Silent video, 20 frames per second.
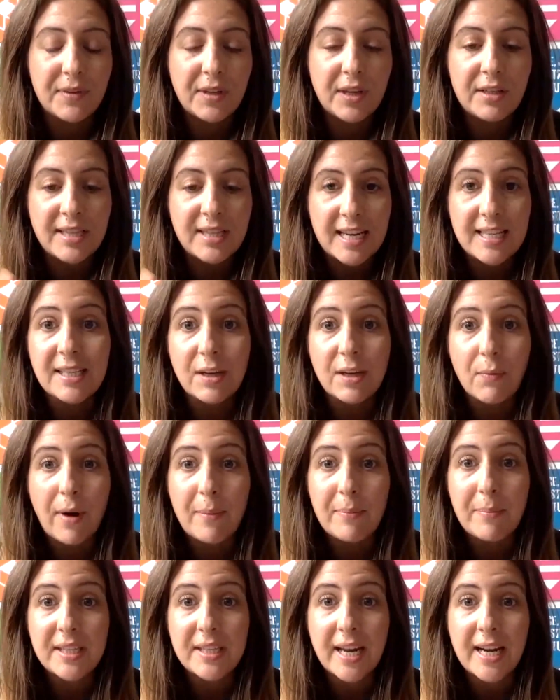DESA
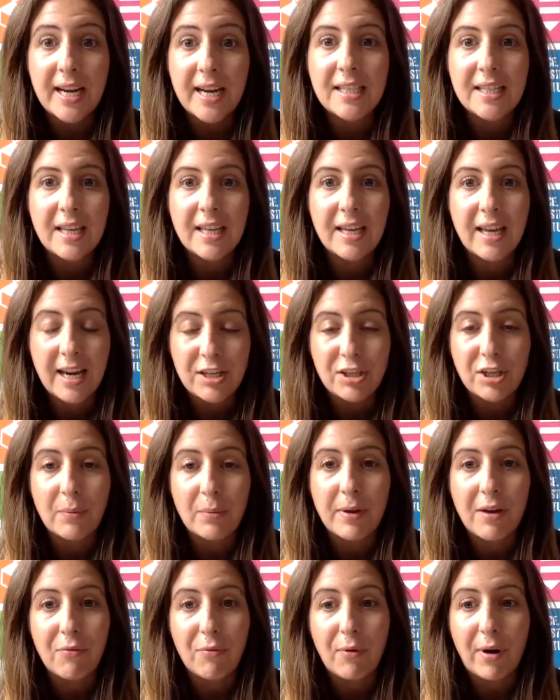website, the
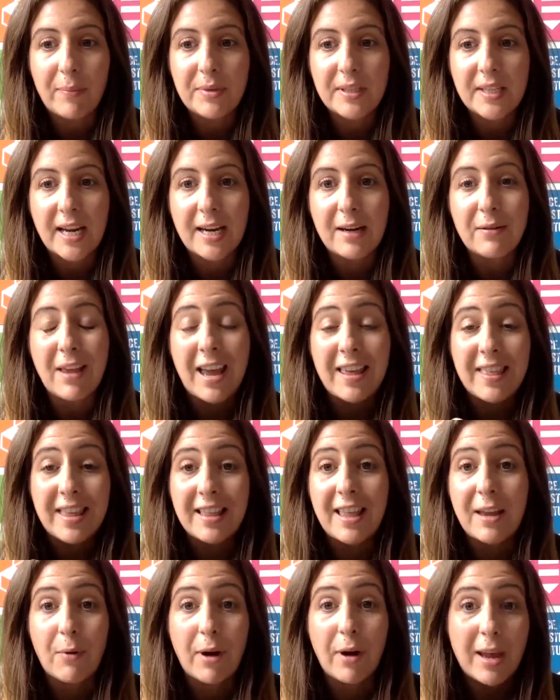HLPF website. I think
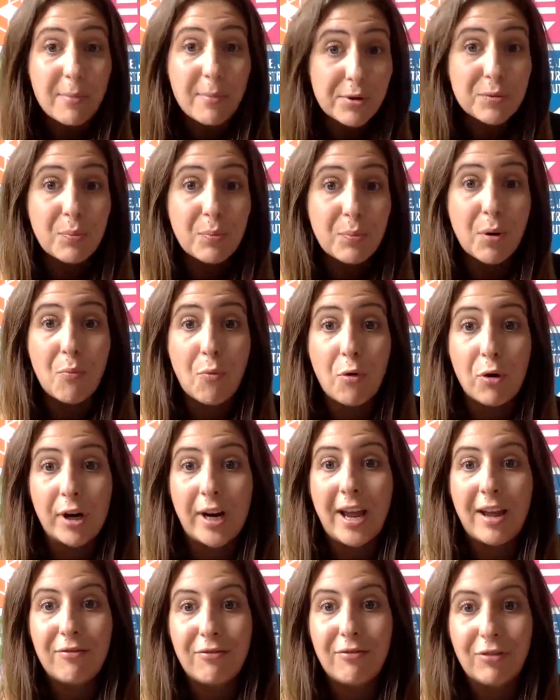they were able to put more
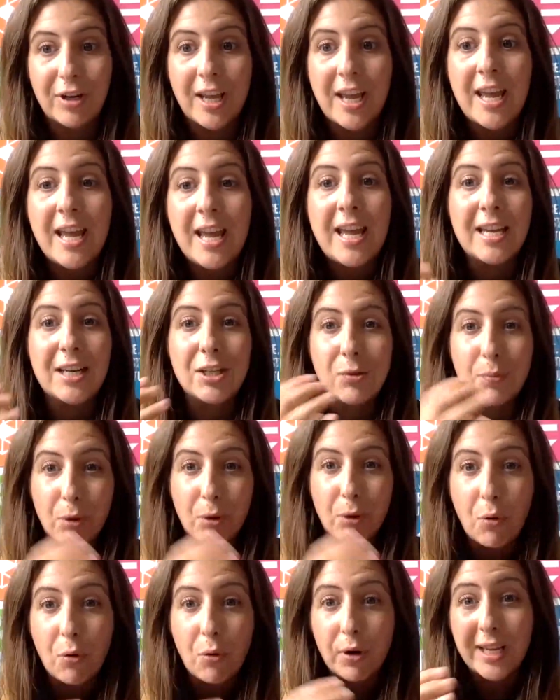effort into
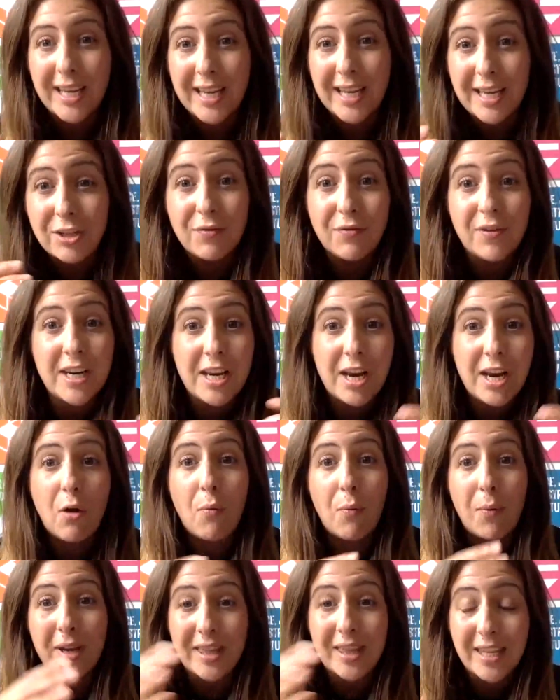recording each video
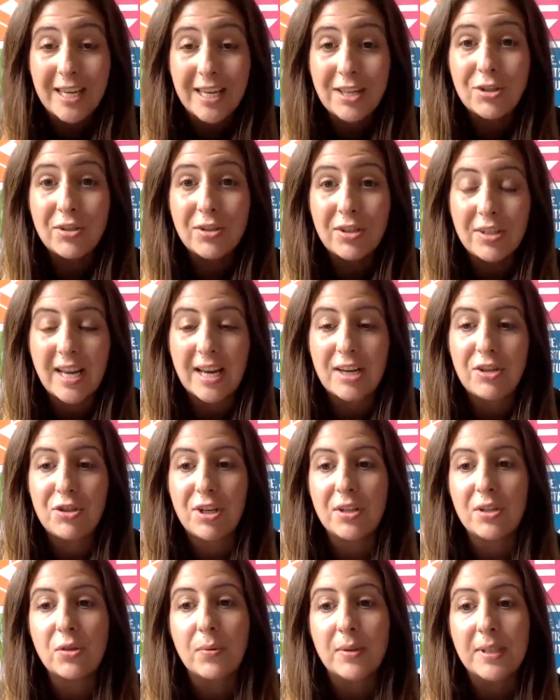with each
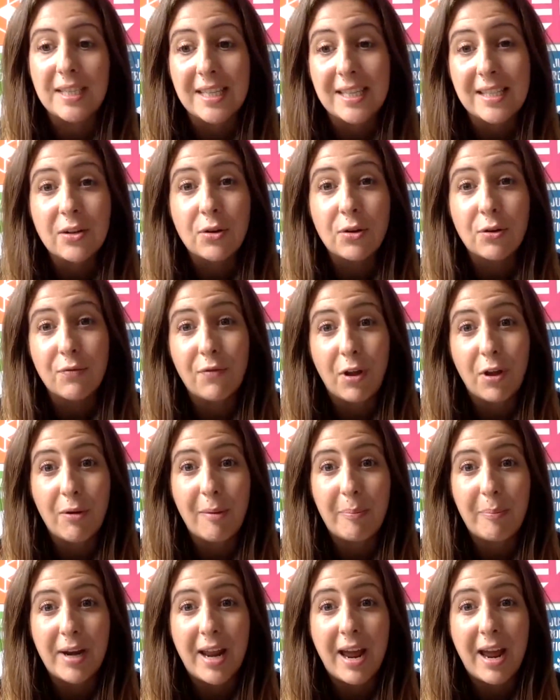session, so it's easier to follow
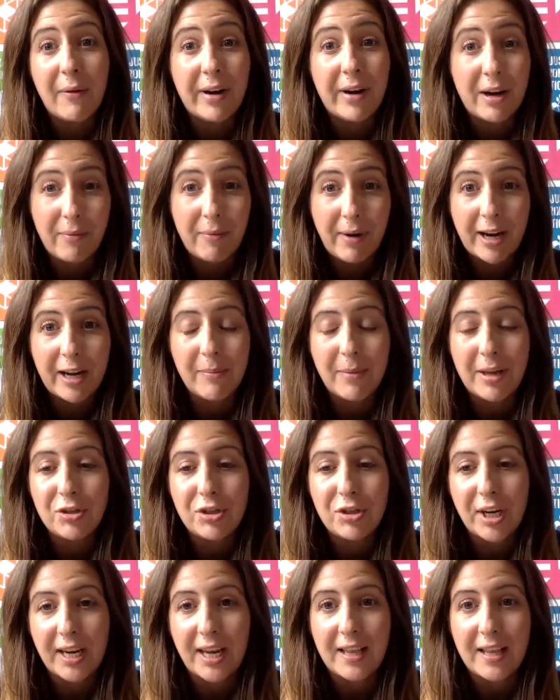up now, and I recommend
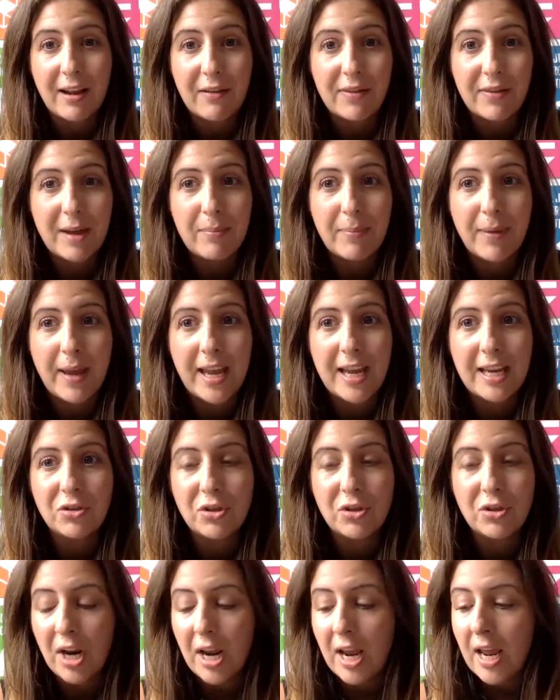checking out that
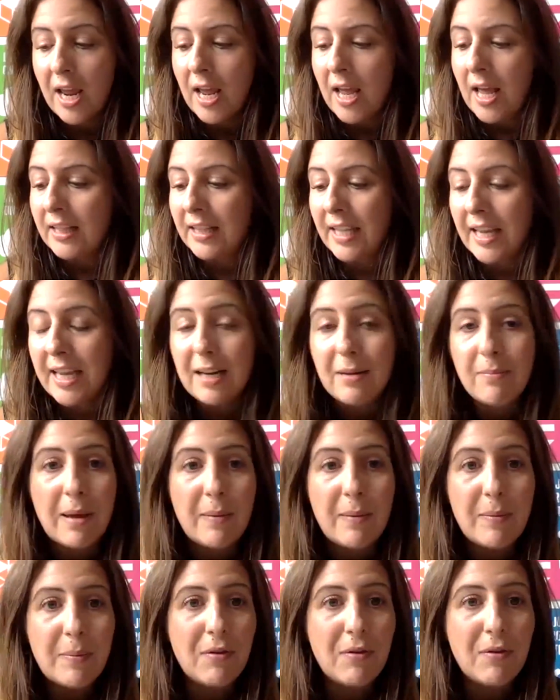page. Lynn, maybe
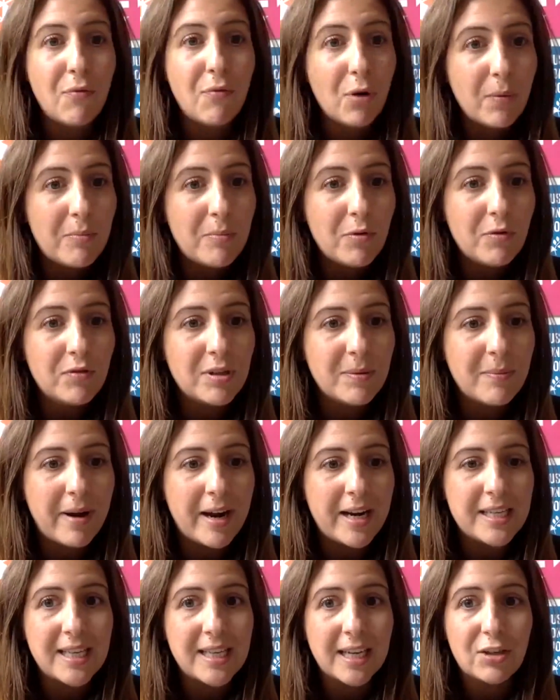before we move to my
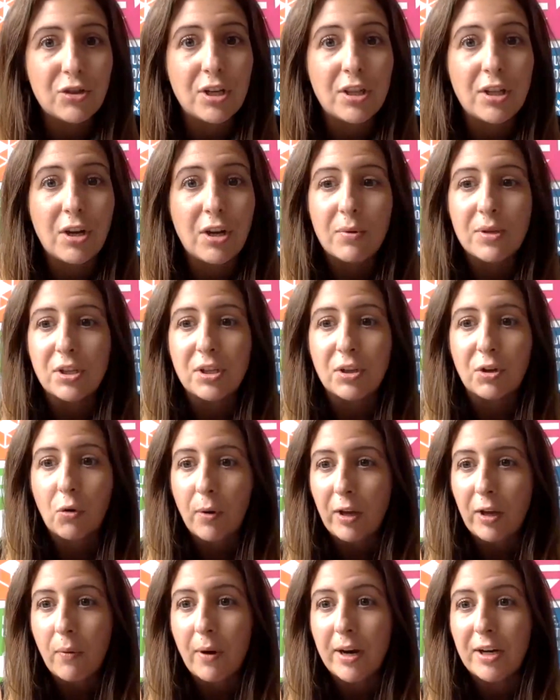section, there was a
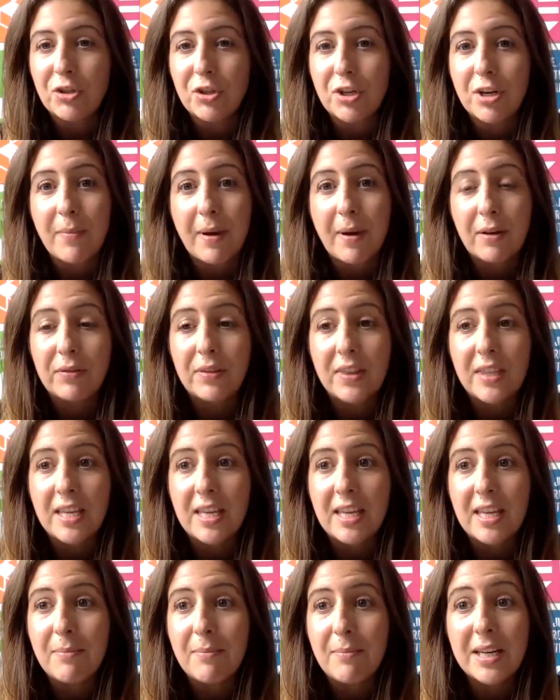quick question about
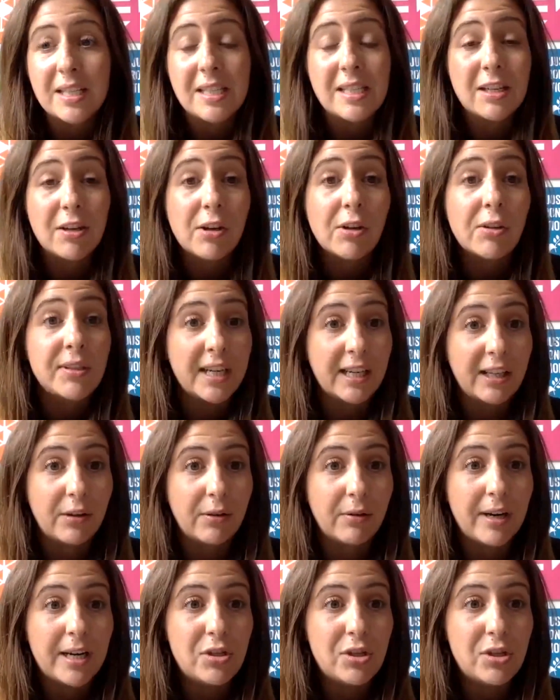the ministerial
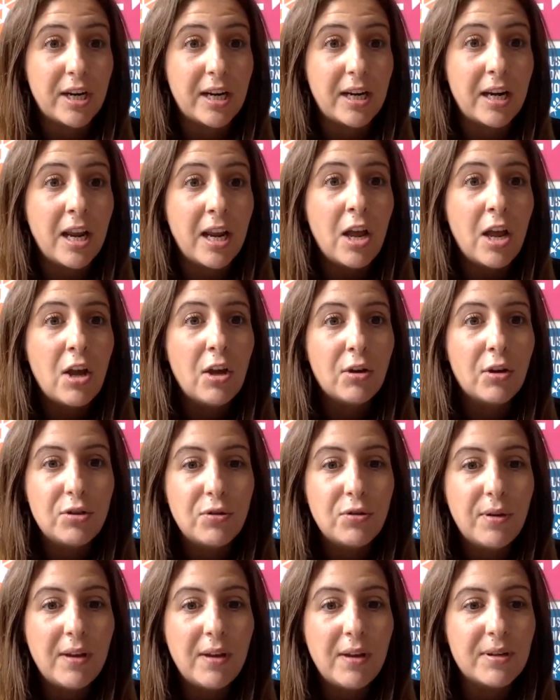declaration. Could you
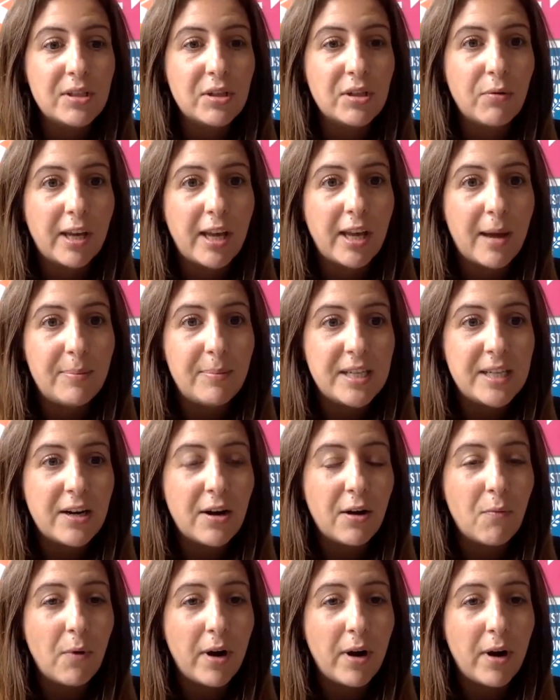give us a quick update
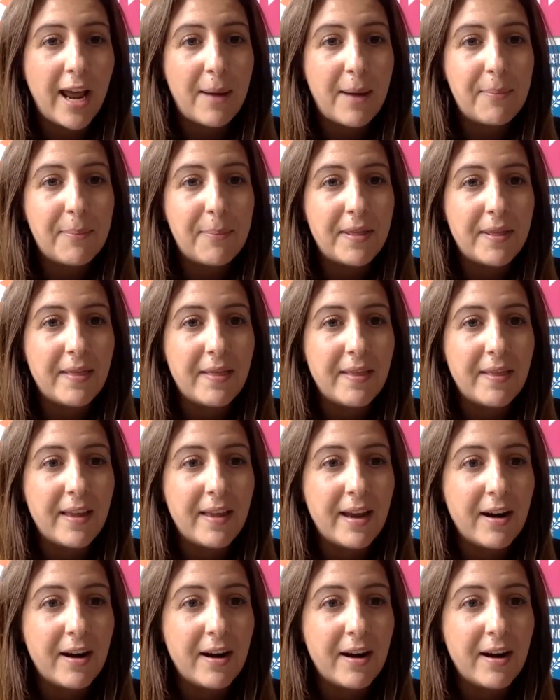on what happened there?